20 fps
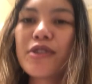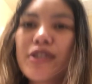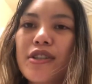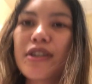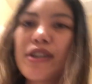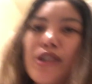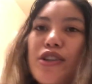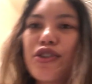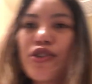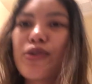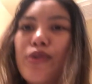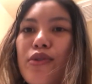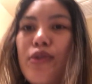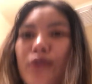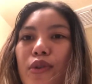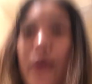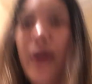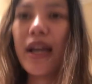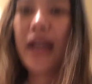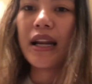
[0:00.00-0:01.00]
Just gonna show
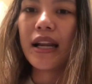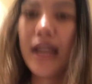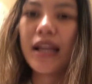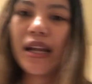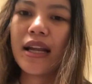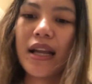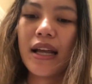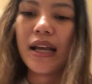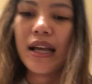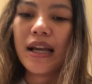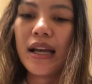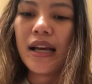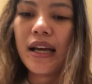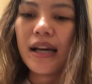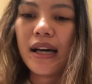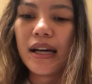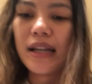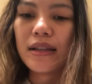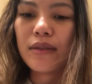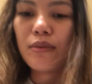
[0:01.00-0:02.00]
you quickly.
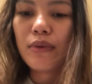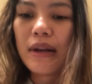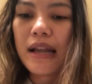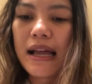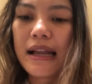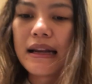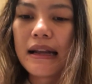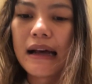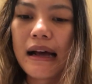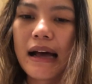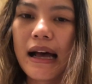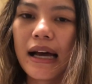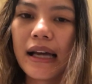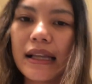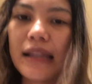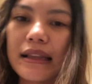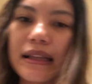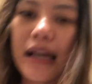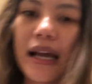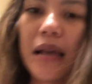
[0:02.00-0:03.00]
At wala na
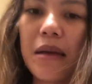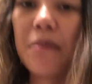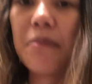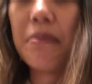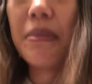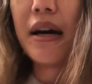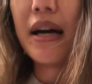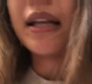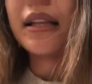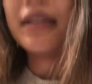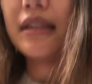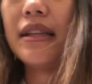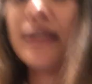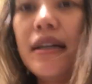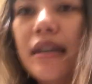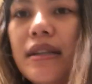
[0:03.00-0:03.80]
ang aking tripod.